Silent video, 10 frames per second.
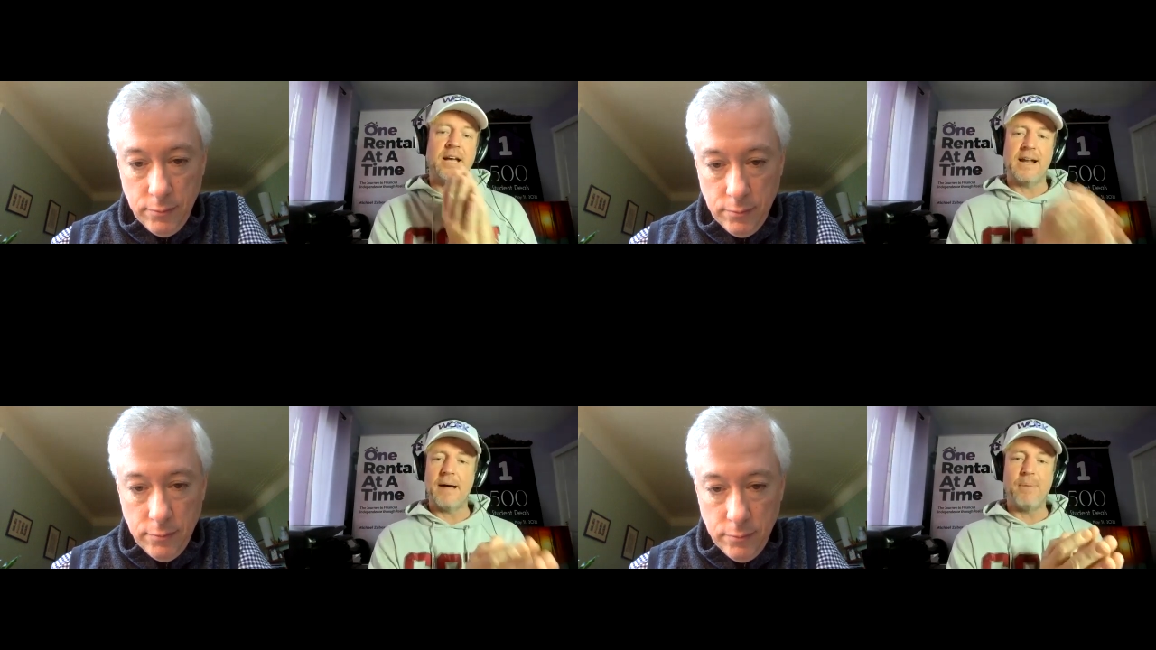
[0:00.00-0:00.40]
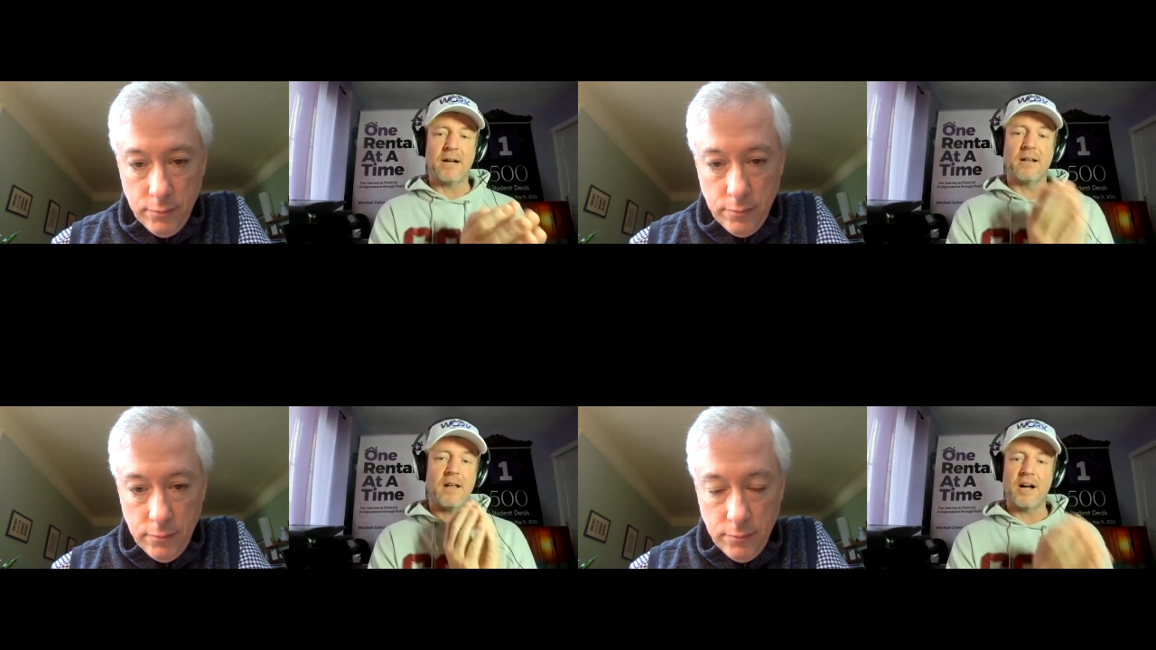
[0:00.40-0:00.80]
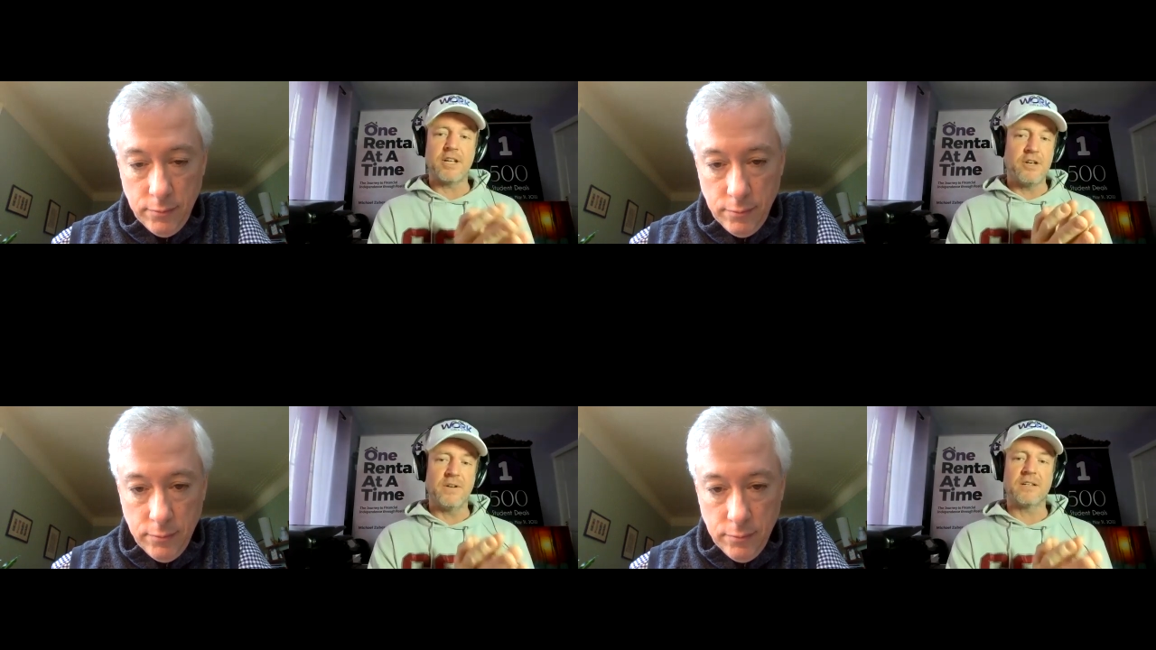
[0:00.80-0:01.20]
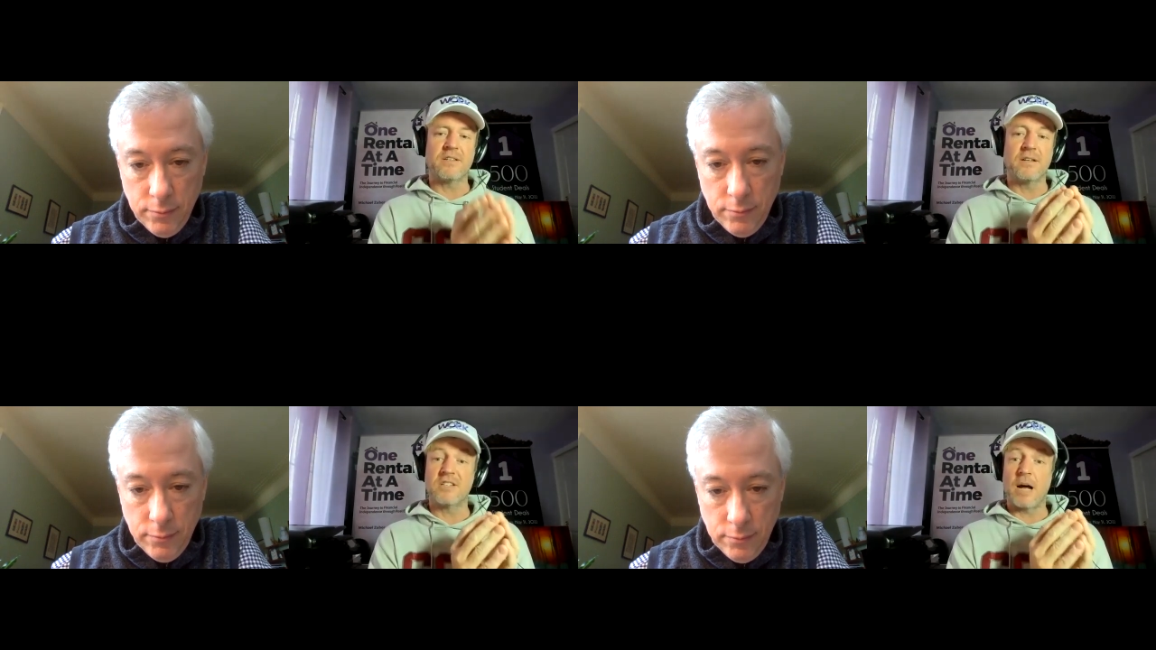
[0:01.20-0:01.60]
Speaker 1: And I bought a lot of
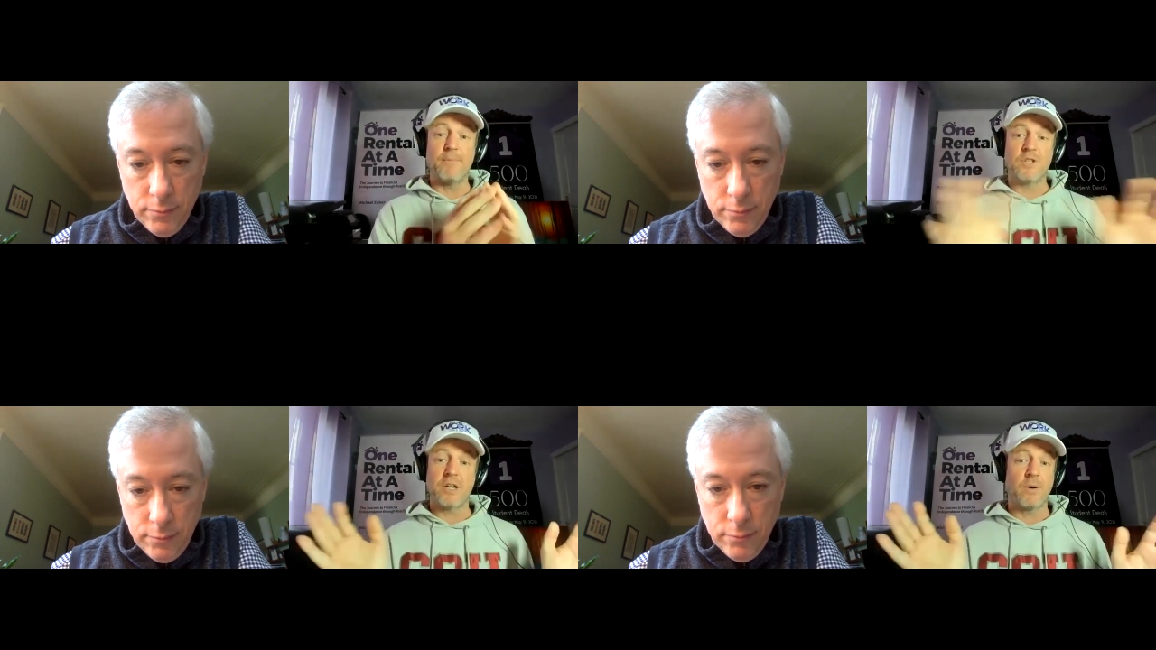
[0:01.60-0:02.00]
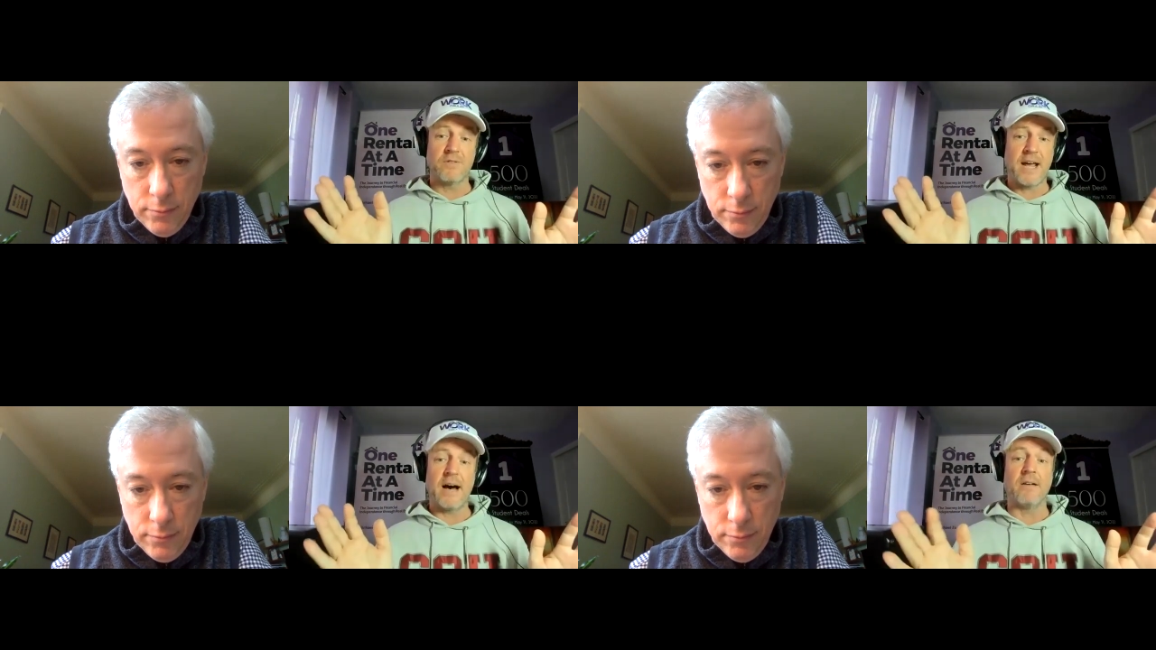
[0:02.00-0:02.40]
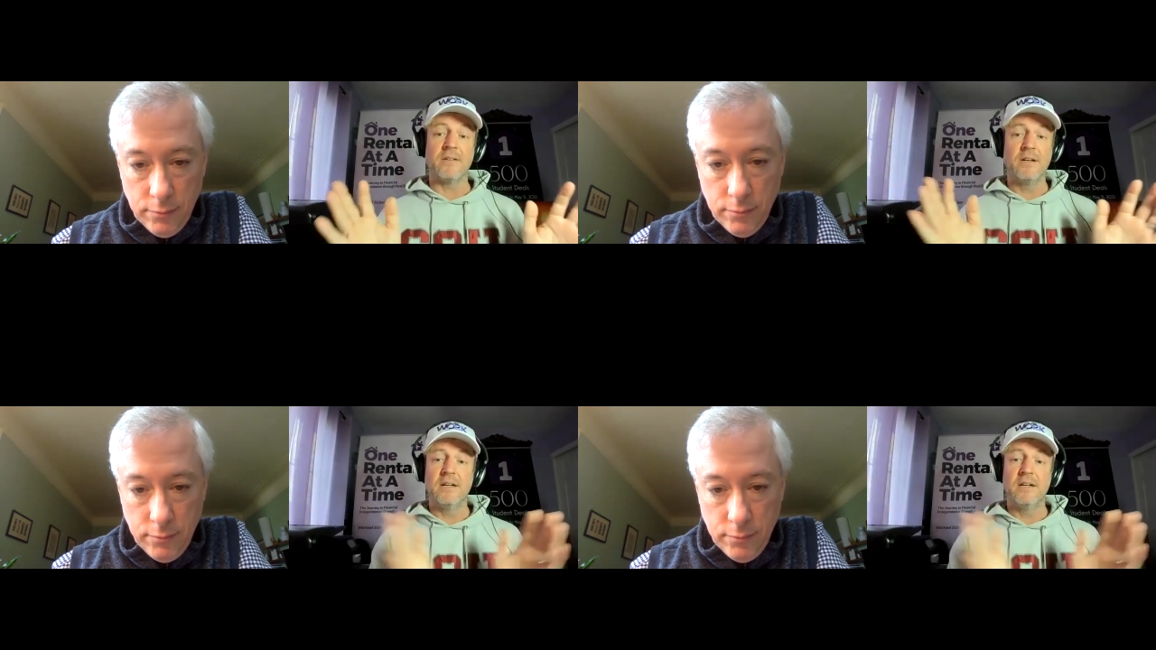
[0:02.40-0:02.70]
units, some zero down,